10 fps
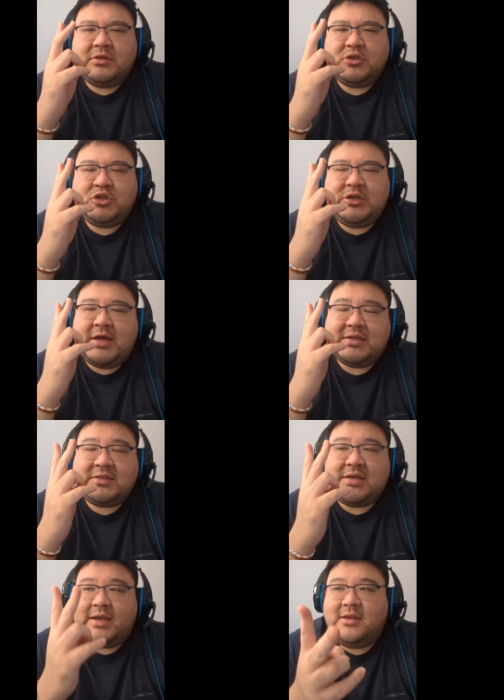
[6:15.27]
she had a
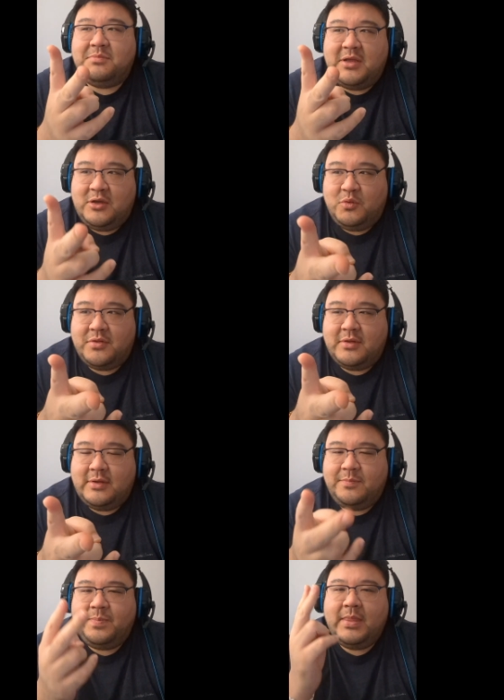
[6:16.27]
second meeting with
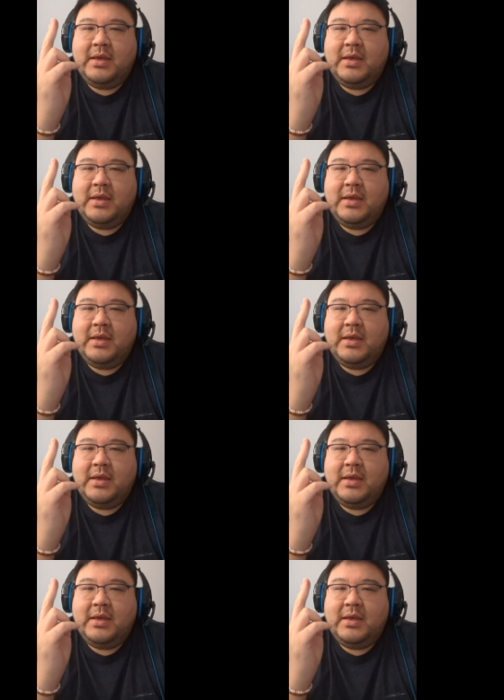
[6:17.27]
him,